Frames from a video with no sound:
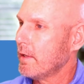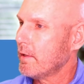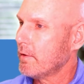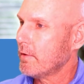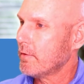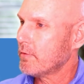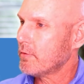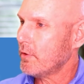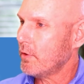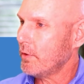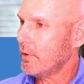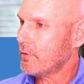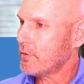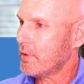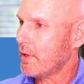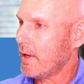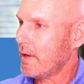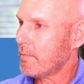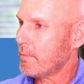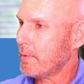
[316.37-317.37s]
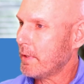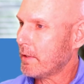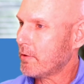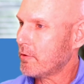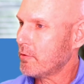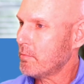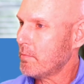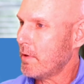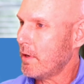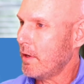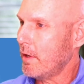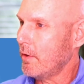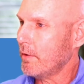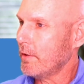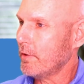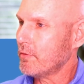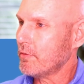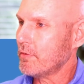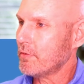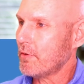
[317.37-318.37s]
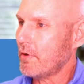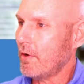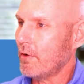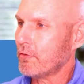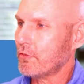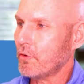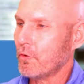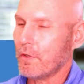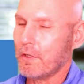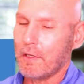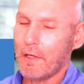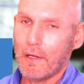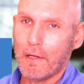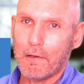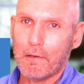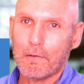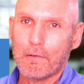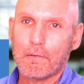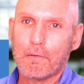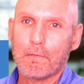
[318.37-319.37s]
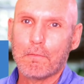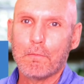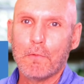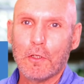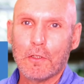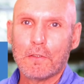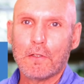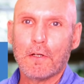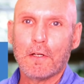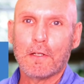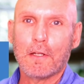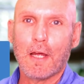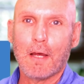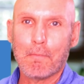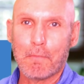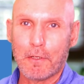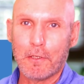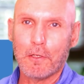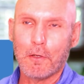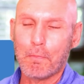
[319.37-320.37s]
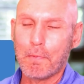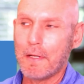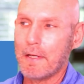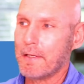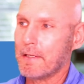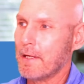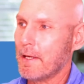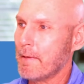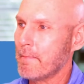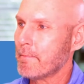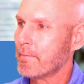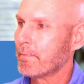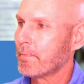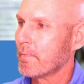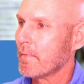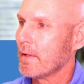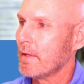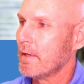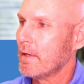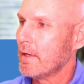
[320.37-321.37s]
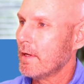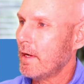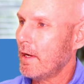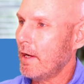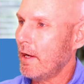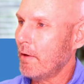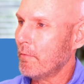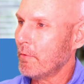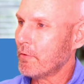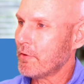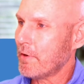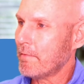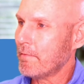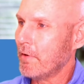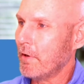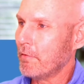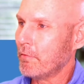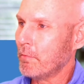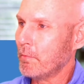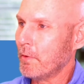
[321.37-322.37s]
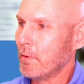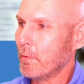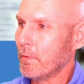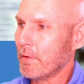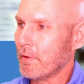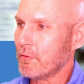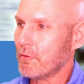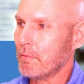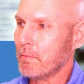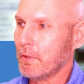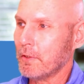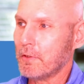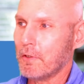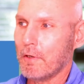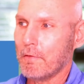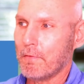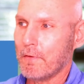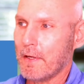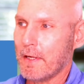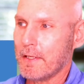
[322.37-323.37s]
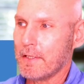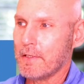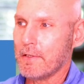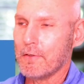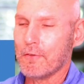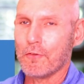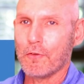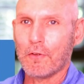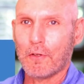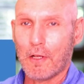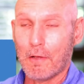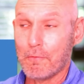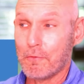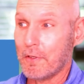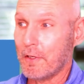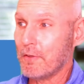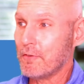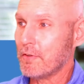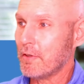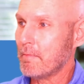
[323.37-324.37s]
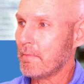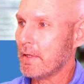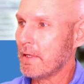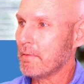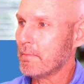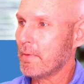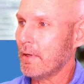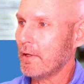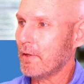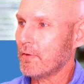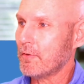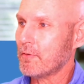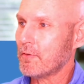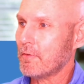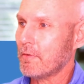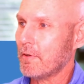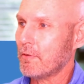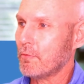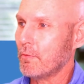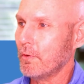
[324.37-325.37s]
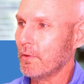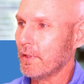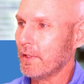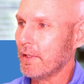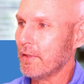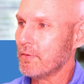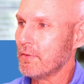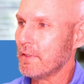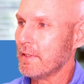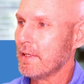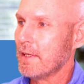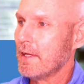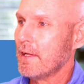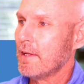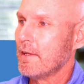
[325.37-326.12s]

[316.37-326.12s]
So let's say I pick tomorrow. This is also in military time or European time, which I'm very familiar with. I was in the military for 9 years, so it comes easy to me, but it's really easy.